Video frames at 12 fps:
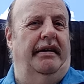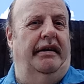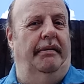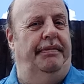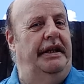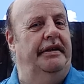
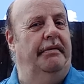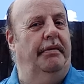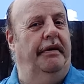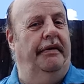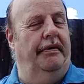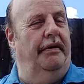Now Peter
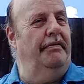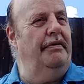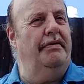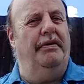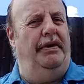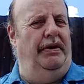would have thought,
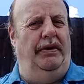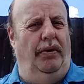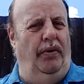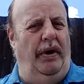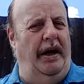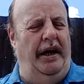oh no,
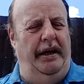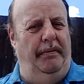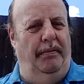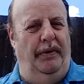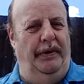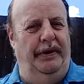I
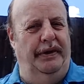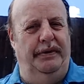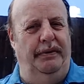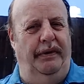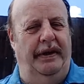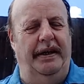won't
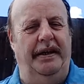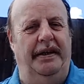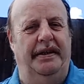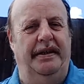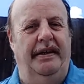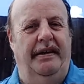do
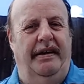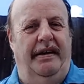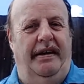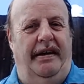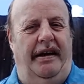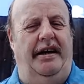that.
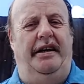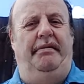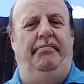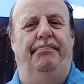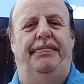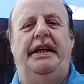
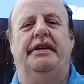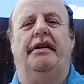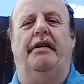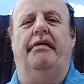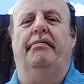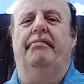I'm Peter.